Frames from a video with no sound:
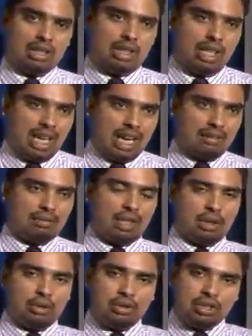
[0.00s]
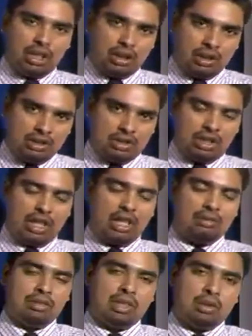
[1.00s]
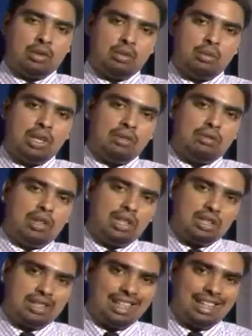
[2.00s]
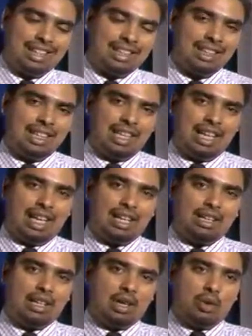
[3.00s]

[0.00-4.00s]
they have their own jargons, they have their own way of understanding, and